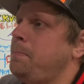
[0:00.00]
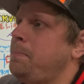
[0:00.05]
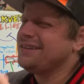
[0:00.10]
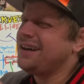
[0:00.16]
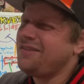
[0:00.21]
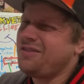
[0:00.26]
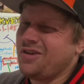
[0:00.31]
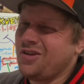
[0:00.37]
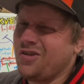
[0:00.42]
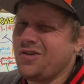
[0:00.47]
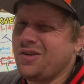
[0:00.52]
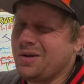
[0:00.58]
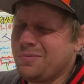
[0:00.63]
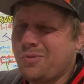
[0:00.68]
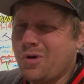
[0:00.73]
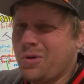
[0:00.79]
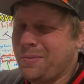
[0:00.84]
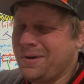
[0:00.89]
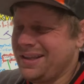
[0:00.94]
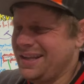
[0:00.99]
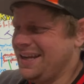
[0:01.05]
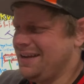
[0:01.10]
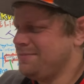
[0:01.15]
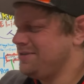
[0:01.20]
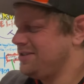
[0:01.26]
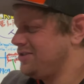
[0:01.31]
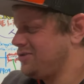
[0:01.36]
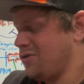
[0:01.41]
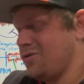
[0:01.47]
A lot of the earlier Pokemon
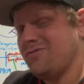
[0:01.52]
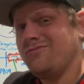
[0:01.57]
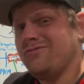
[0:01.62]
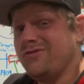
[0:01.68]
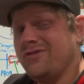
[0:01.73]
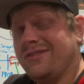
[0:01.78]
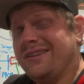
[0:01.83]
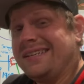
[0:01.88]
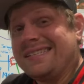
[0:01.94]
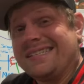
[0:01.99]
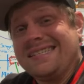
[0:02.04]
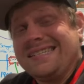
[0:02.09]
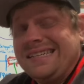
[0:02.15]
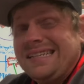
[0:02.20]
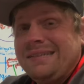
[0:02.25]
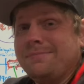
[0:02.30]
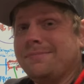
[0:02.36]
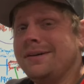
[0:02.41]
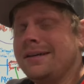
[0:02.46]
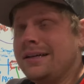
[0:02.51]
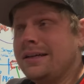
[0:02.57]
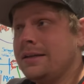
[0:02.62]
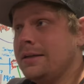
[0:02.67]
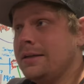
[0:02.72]
names don't really seem